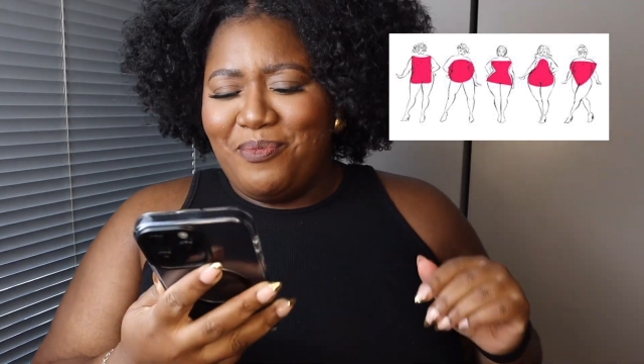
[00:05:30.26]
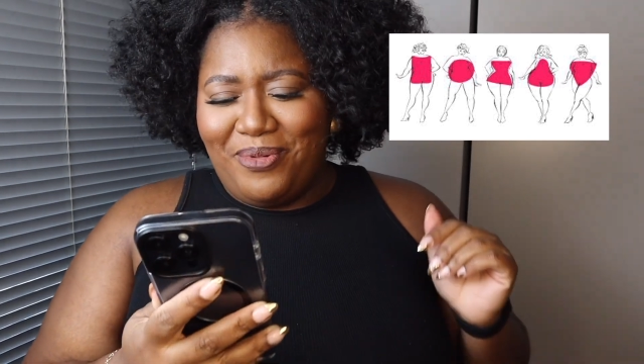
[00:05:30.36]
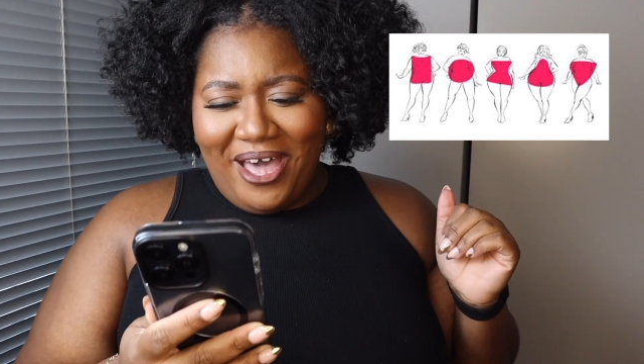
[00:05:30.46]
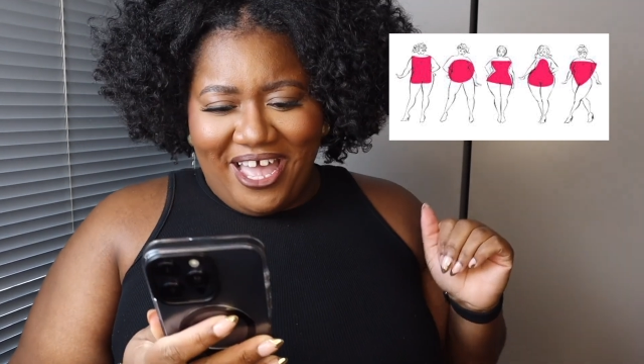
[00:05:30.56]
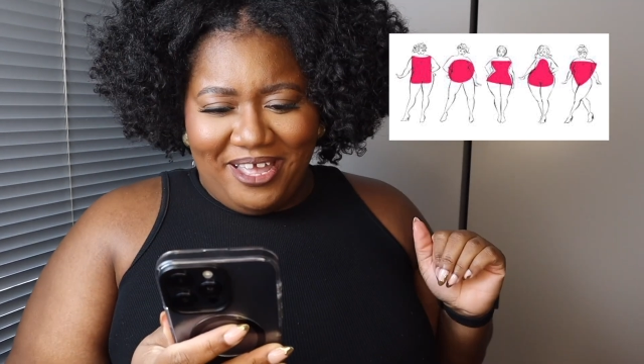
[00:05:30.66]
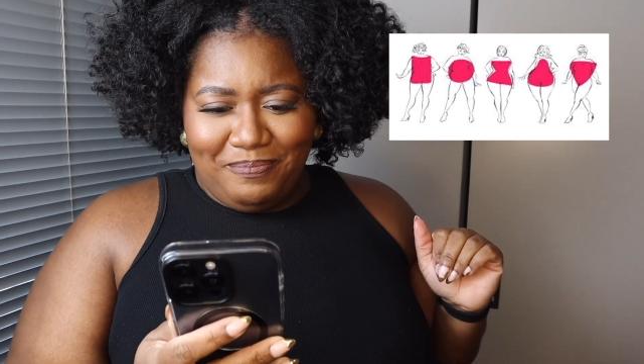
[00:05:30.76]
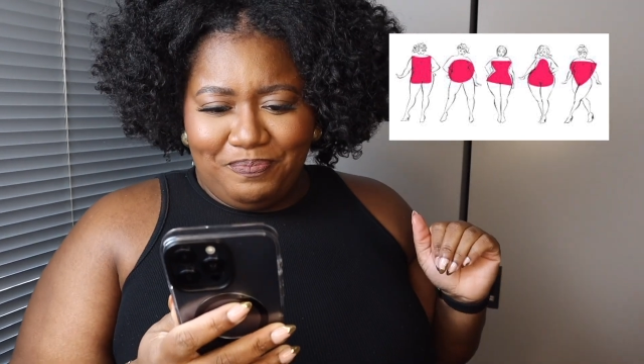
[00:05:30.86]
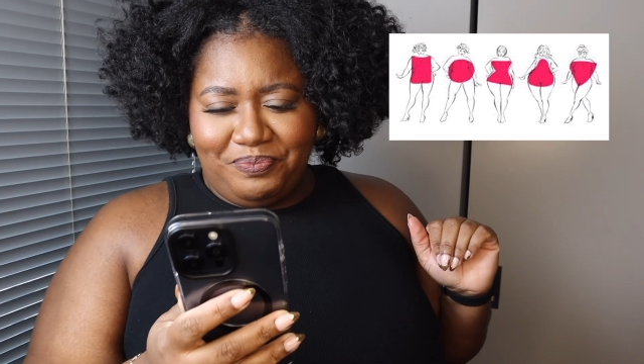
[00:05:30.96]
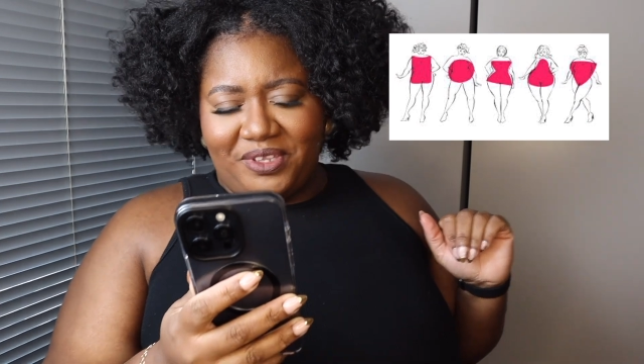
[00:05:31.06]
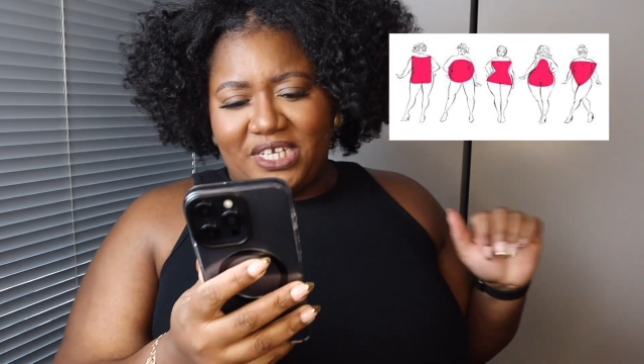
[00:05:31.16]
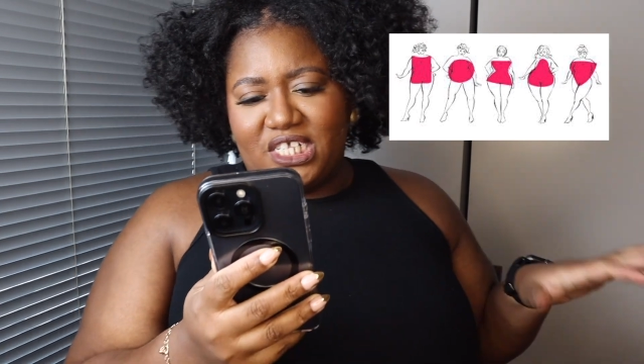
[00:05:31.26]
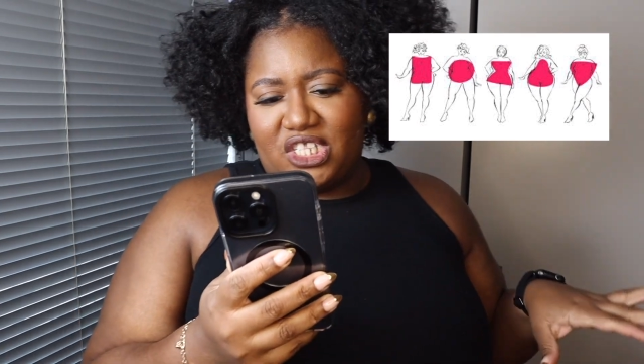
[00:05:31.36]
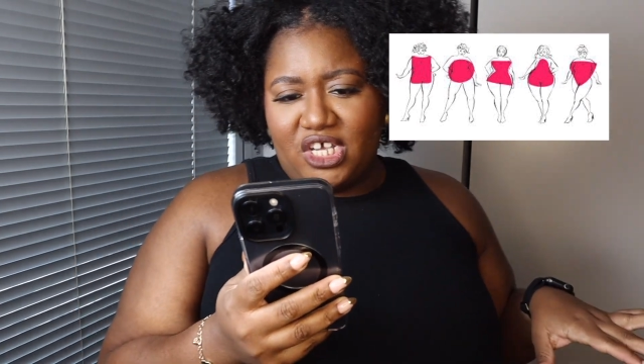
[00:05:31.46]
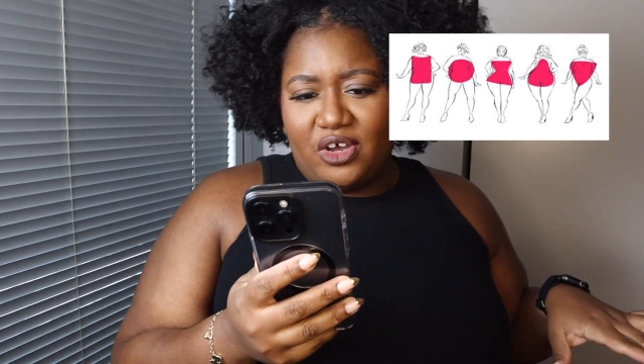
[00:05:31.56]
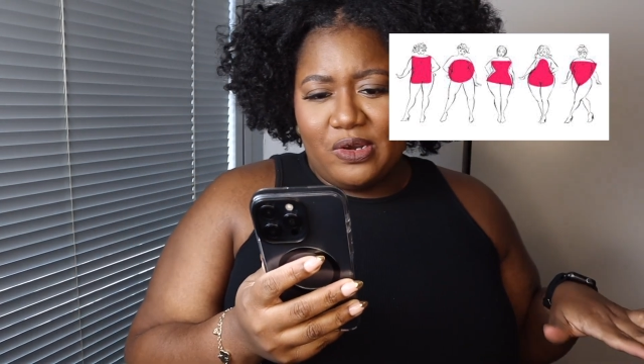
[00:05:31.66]
But
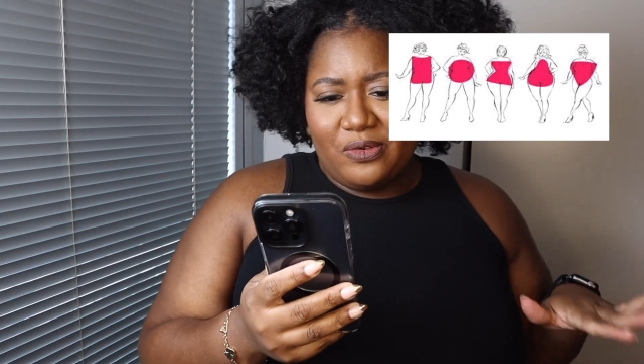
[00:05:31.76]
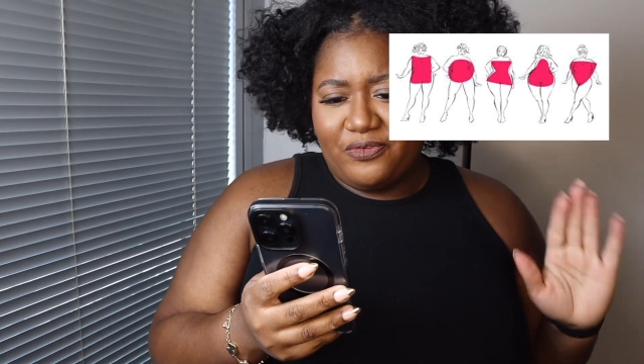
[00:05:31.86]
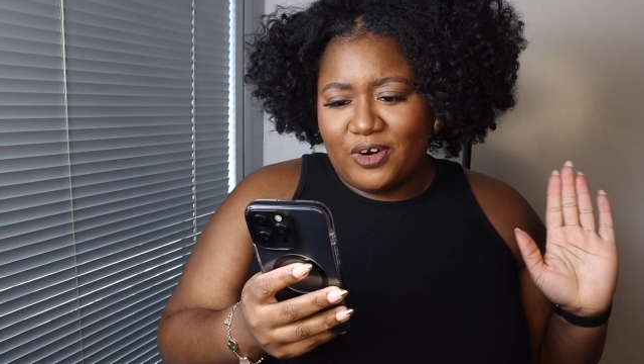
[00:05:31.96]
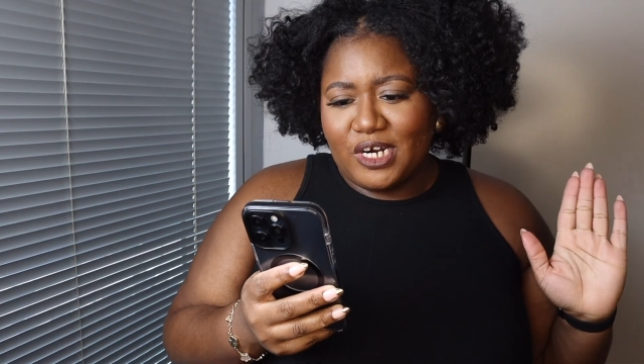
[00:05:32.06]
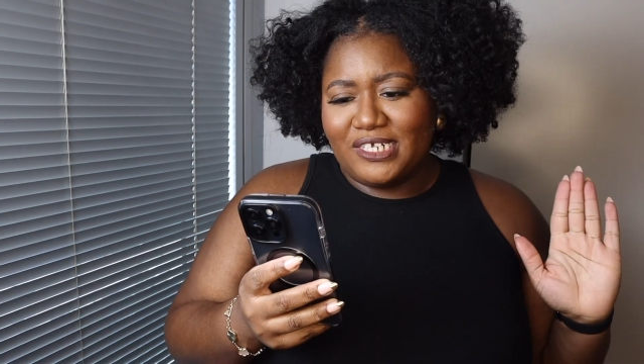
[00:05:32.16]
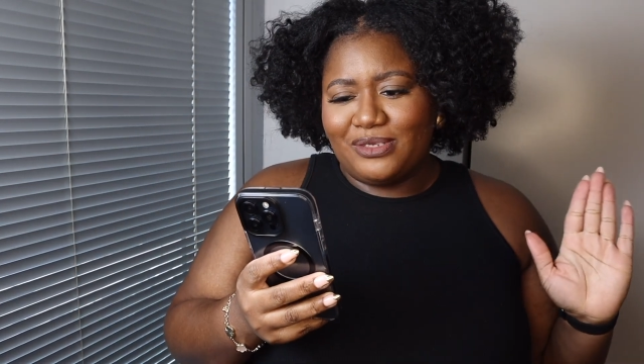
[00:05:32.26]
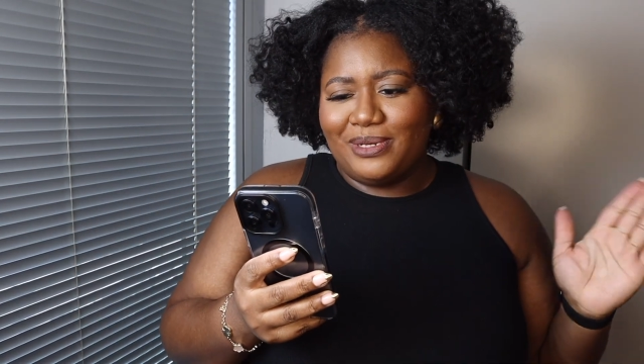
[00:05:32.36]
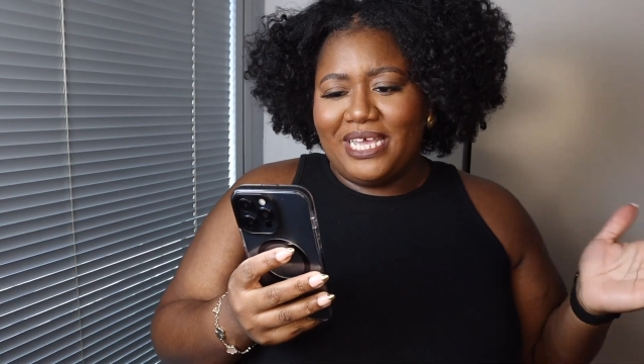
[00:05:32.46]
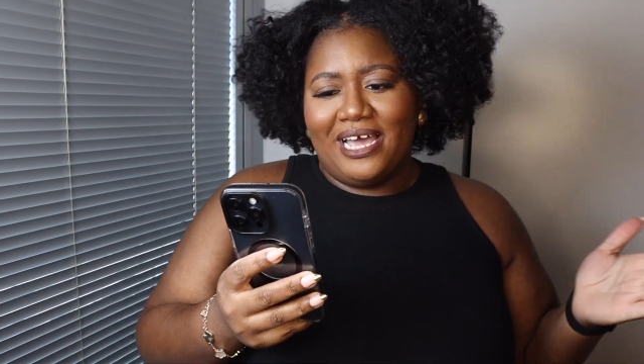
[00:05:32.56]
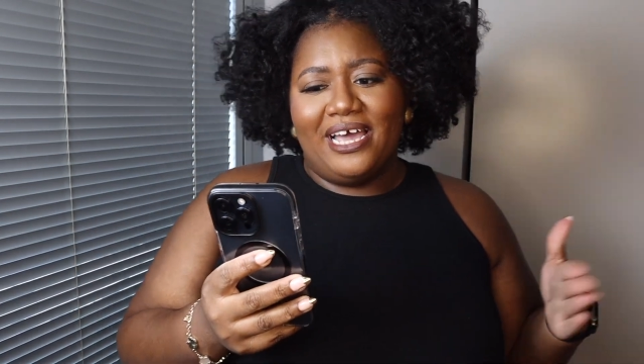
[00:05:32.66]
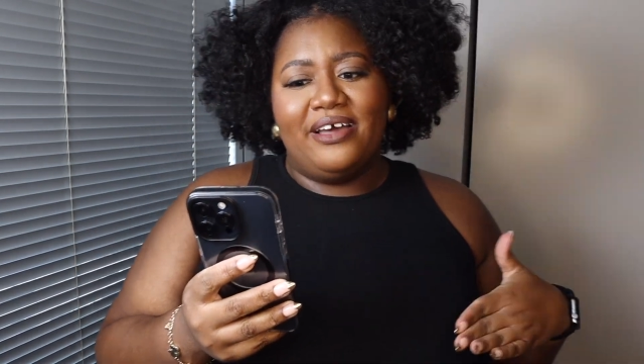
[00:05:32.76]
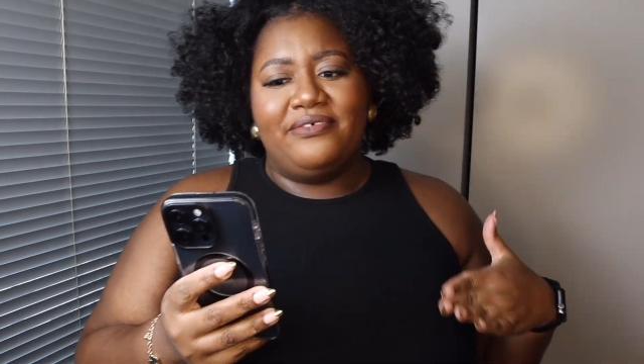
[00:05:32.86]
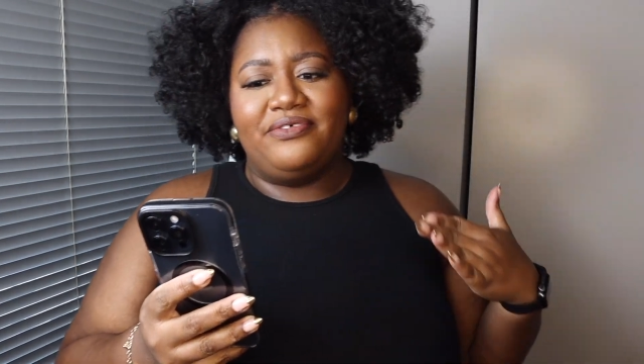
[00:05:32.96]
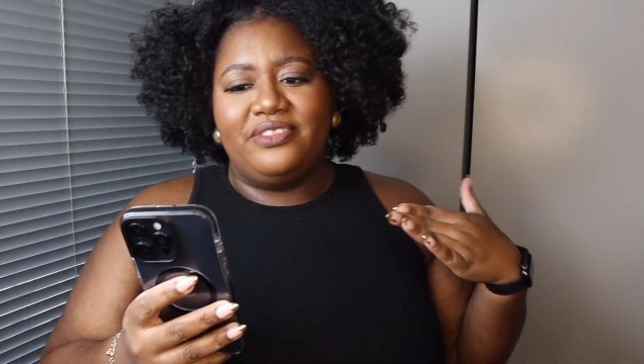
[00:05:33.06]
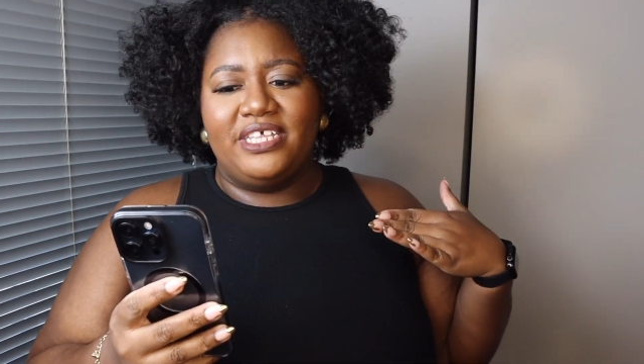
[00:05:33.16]
so first we
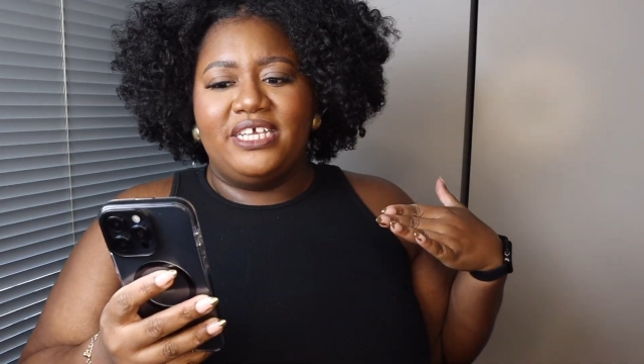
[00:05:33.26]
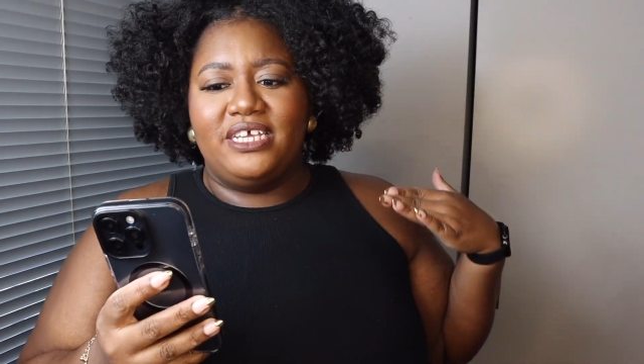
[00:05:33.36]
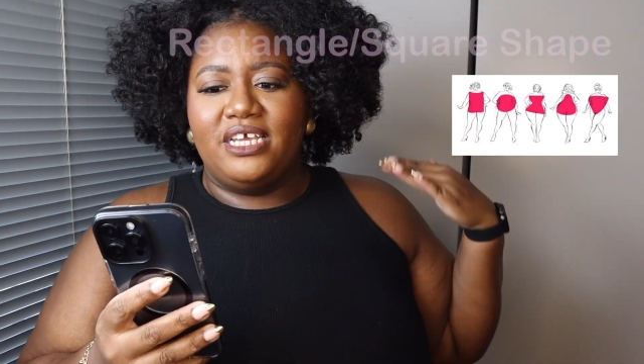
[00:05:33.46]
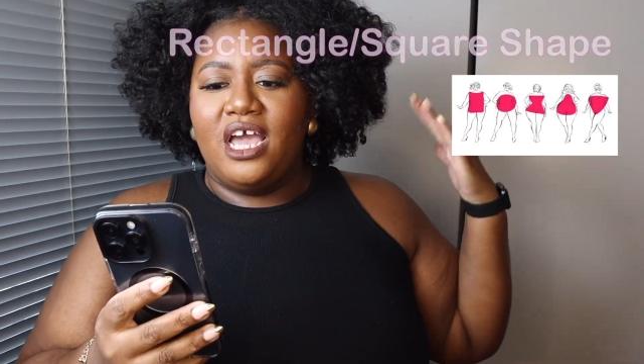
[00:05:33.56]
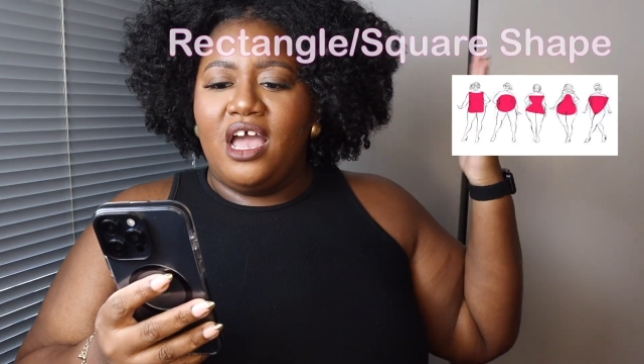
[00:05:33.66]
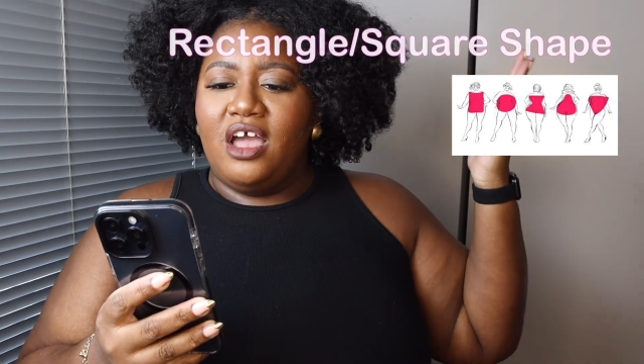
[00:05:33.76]
have the